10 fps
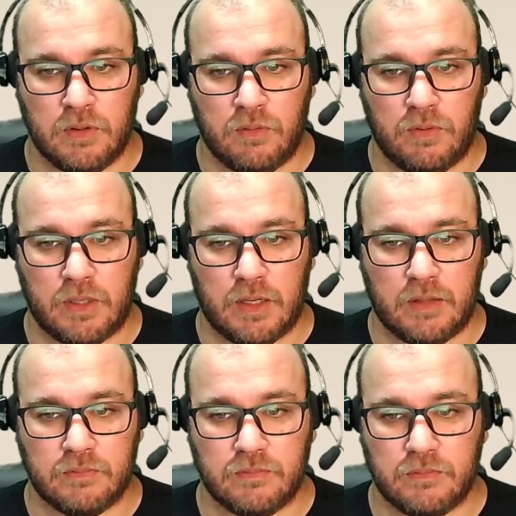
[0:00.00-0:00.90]
we
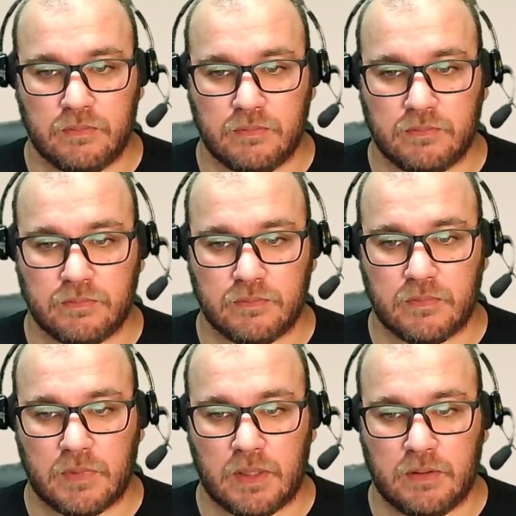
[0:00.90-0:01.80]
can
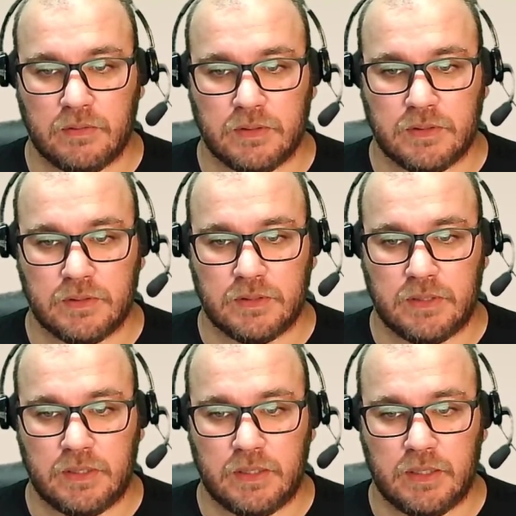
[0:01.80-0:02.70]

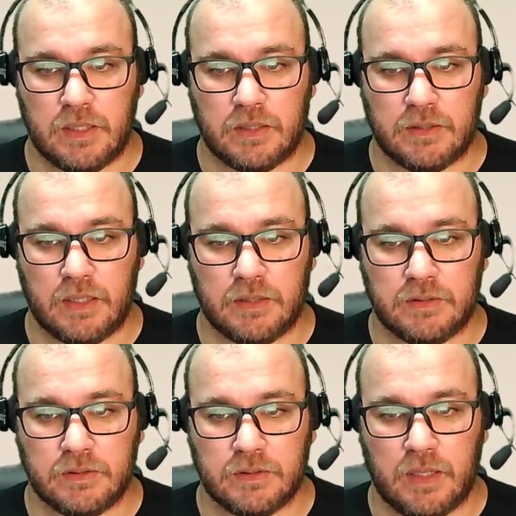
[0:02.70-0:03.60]
see here
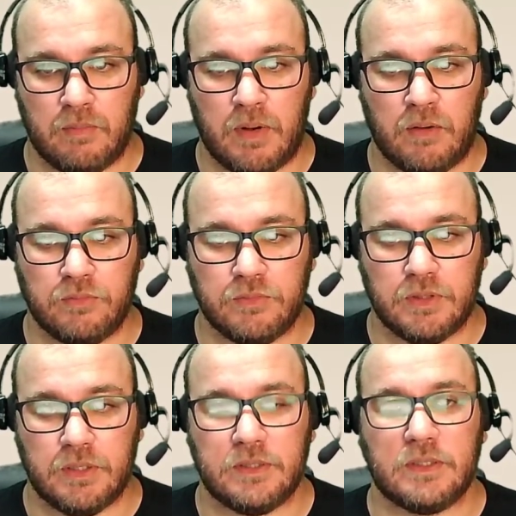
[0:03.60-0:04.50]
that the amount
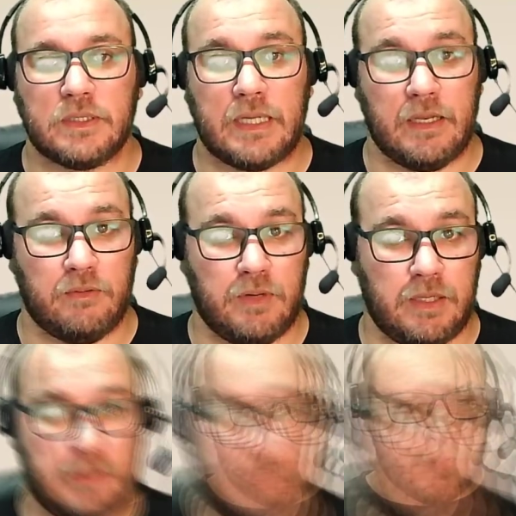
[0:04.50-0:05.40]
is
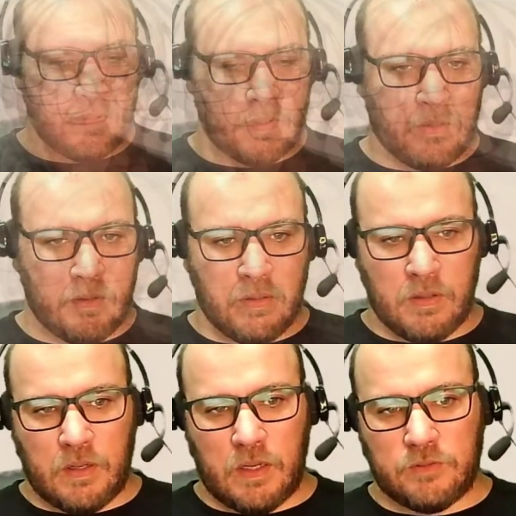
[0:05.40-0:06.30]
recalculated.
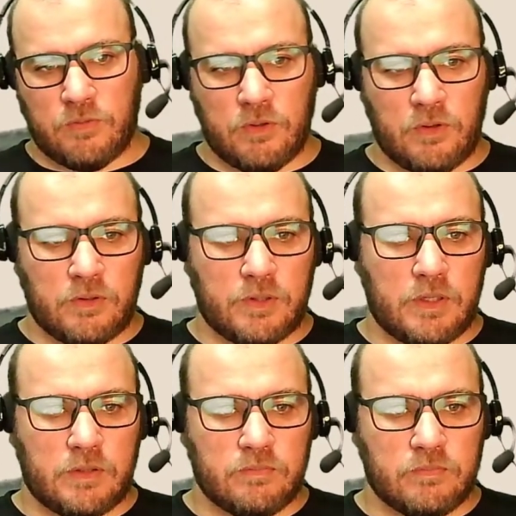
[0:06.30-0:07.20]
As for
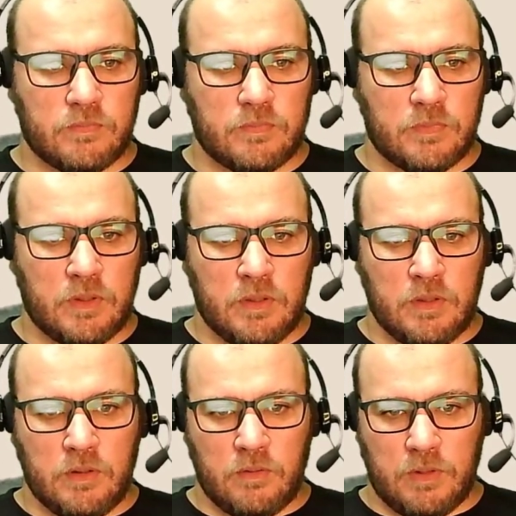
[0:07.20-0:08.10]
order,
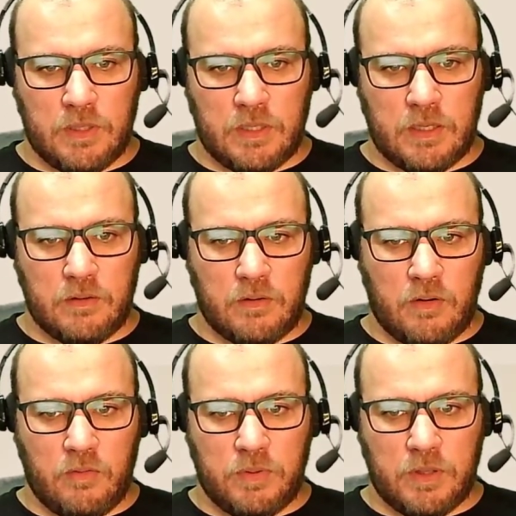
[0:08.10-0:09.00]
we can
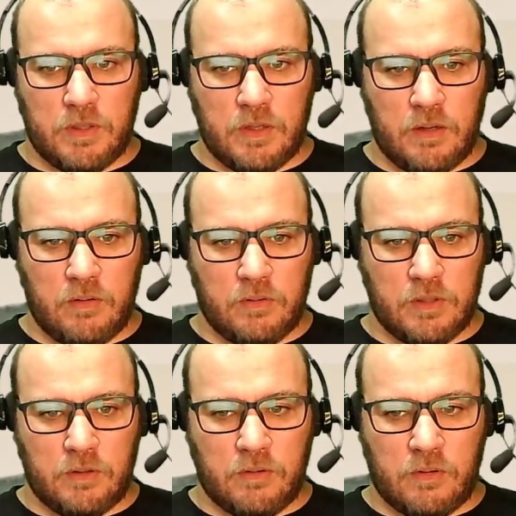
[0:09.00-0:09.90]
open
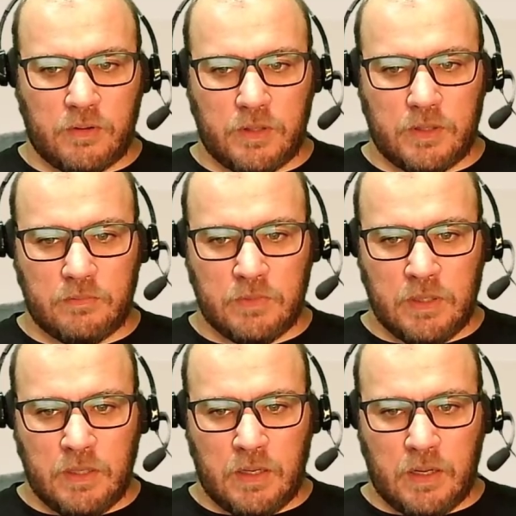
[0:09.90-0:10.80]
another order,
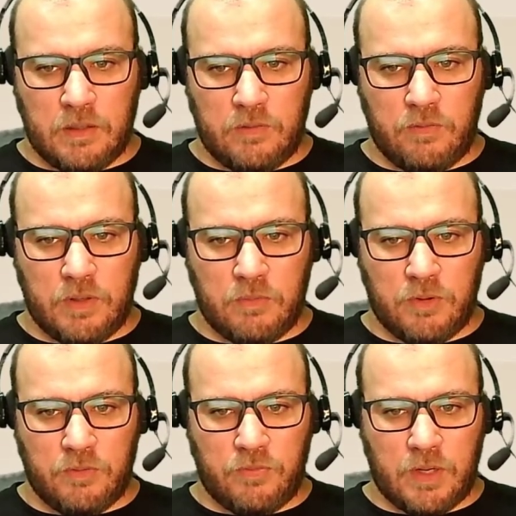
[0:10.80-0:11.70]
and if we
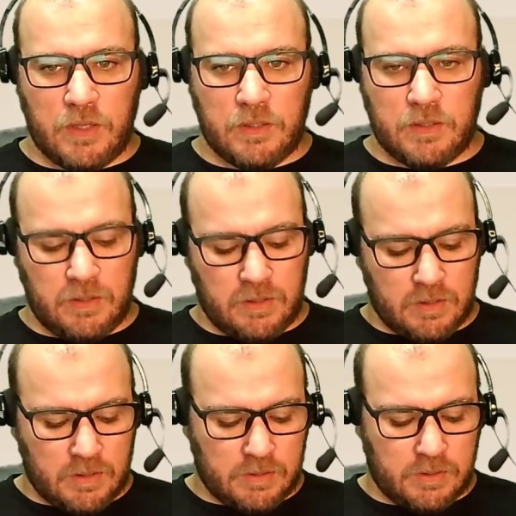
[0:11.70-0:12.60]
modify
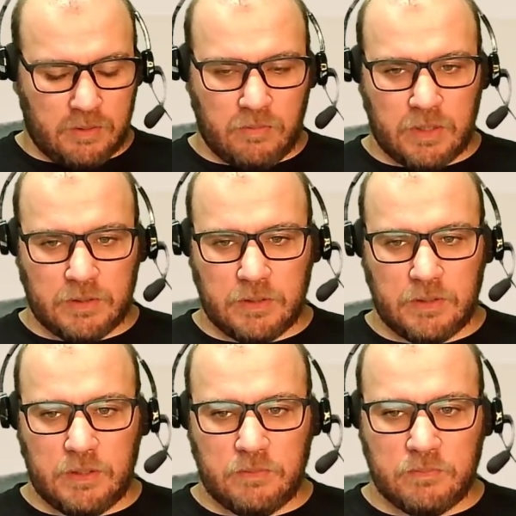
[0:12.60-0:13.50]
here the quantity,